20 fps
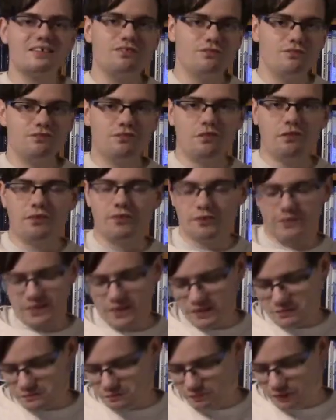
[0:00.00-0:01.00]
for
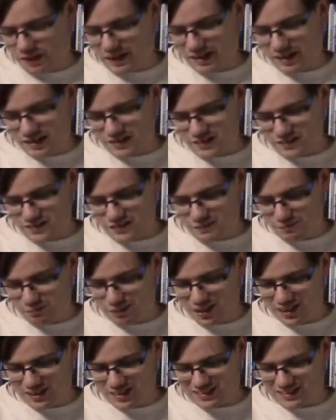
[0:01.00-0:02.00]
the advice,
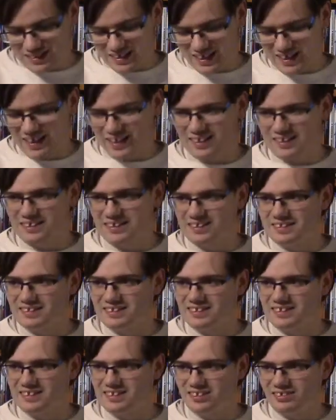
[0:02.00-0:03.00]
but
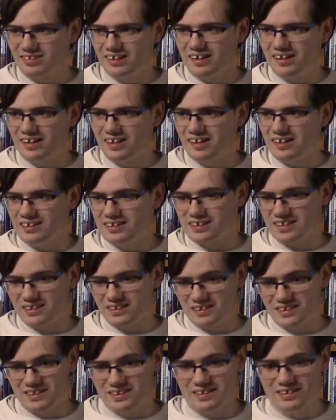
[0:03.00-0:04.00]
as he's trying to get
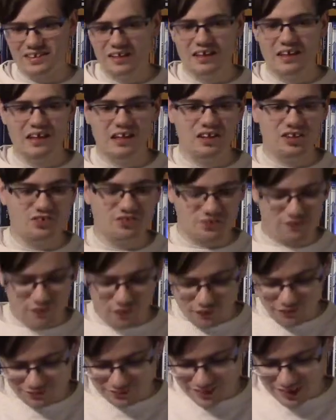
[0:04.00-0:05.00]
something, his
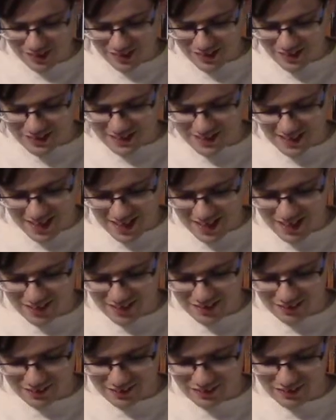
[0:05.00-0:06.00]
phone rings
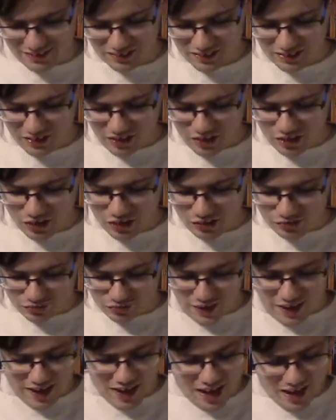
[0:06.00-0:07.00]
and
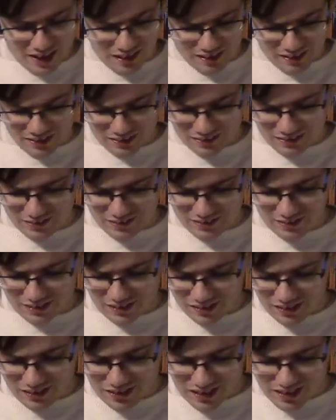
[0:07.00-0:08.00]

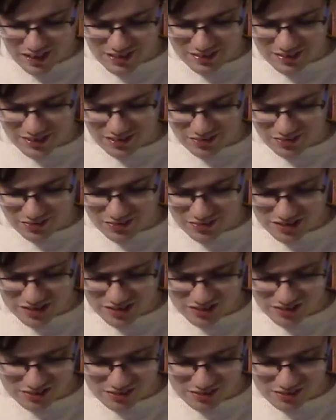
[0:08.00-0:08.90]
he answers.